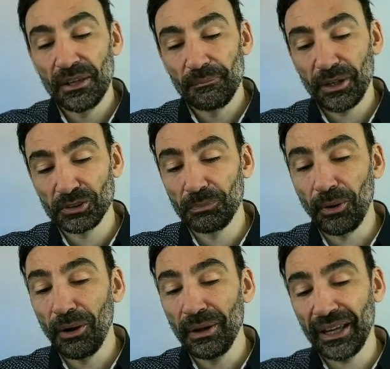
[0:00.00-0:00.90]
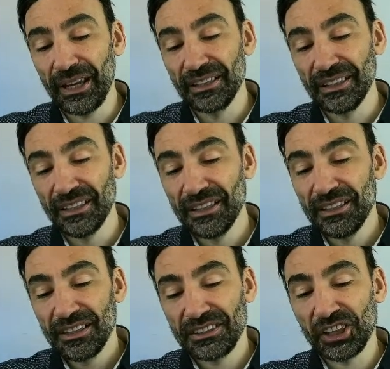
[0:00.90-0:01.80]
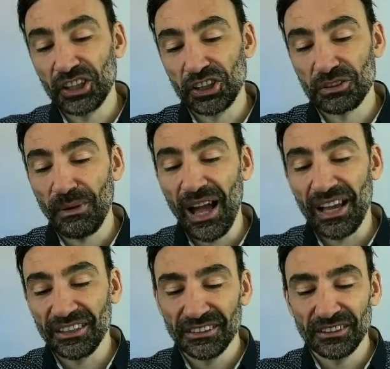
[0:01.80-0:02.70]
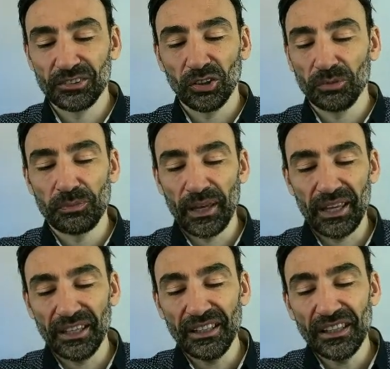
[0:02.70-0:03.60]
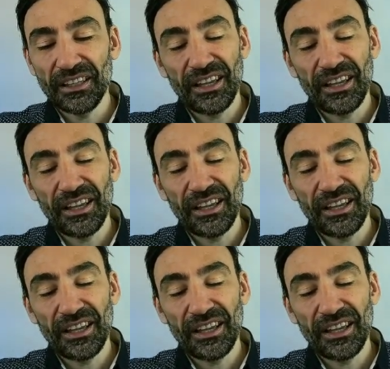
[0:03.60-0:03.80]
because Bob can change his mind, don't pay,